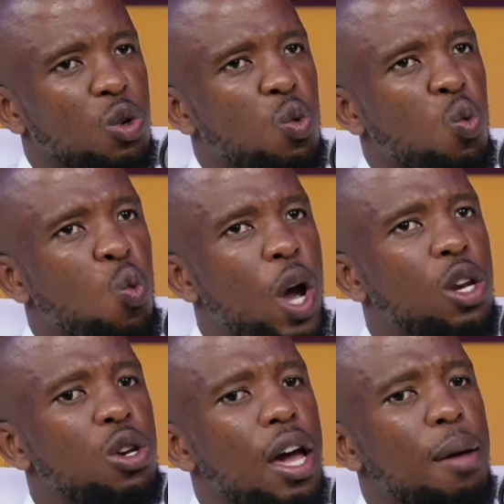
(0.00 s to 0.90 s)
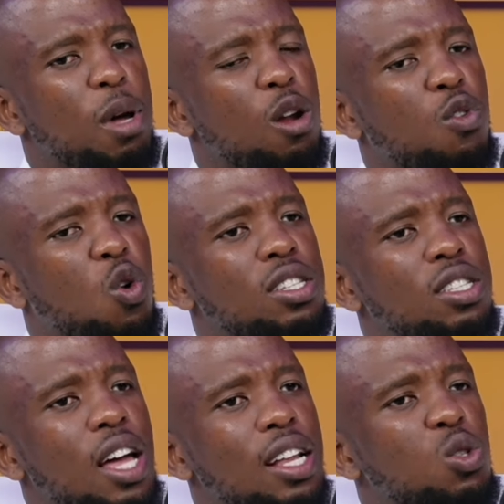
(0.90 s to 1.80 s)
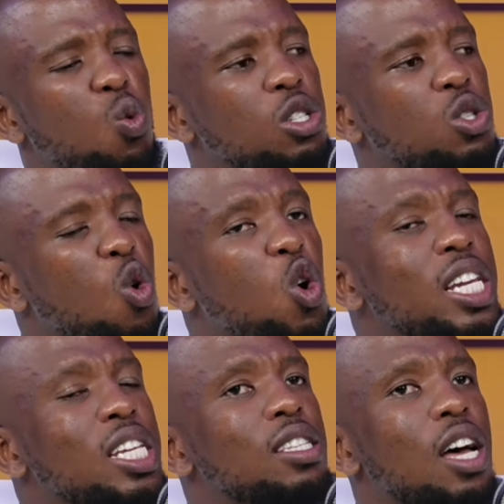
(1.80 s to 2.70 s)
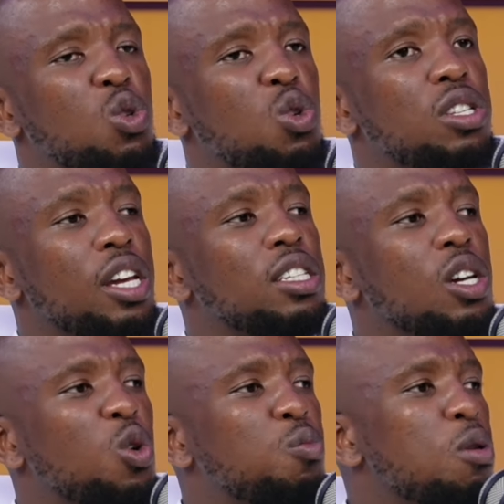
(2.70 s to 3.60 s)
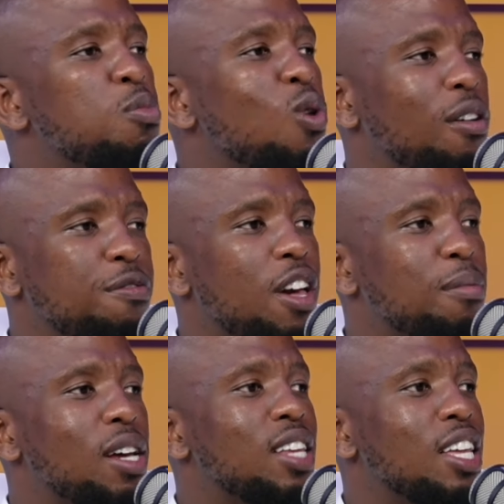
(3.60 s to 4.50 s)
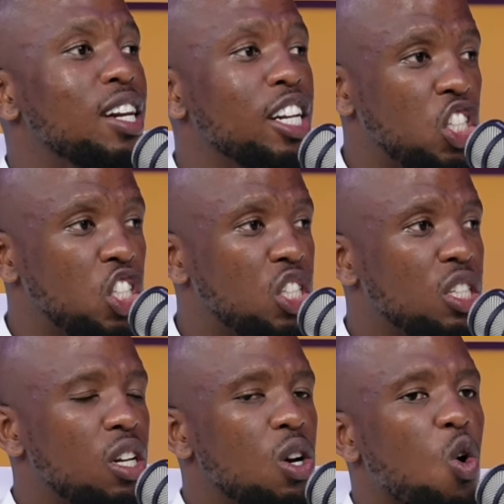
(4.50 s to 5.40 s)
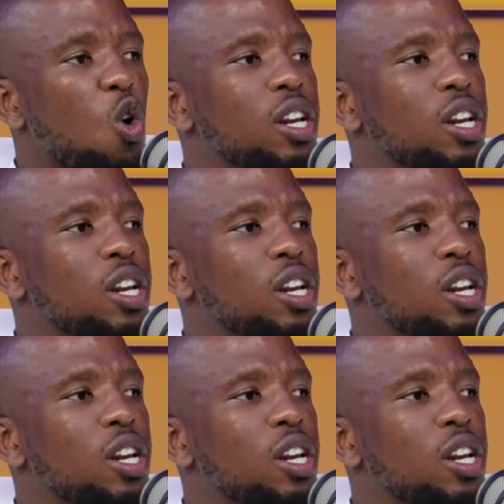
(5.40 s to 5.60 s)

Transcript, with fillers: when a man of God starts once only associating with people who are famous and rich, mm.